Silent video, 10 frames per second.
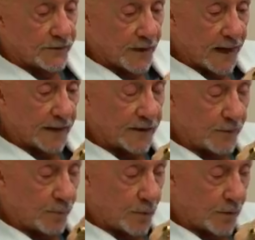
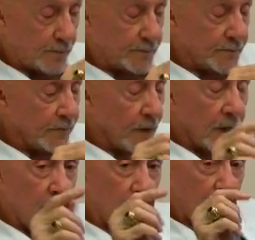flexible,
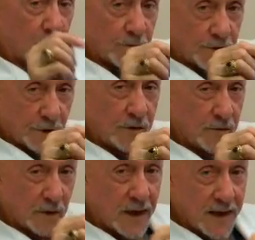and I will show
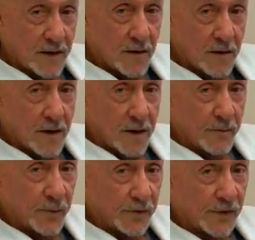you later
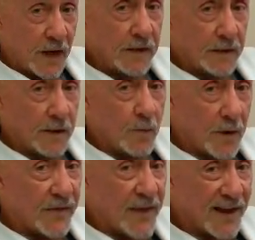precisely
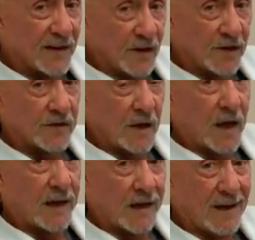what that looks
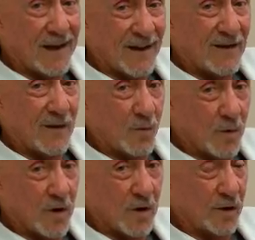like and how it
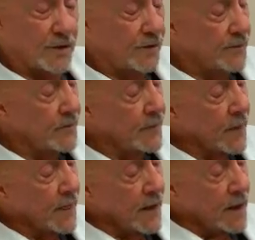works.
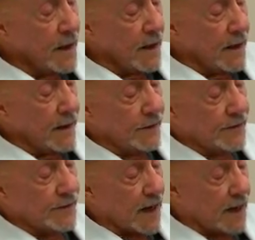
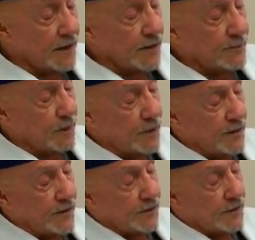Inside this
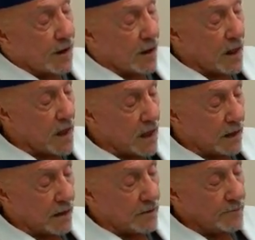balloon, this is all
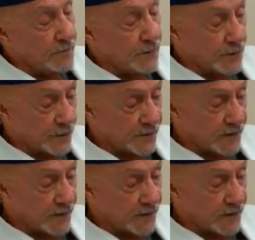hollow, so it's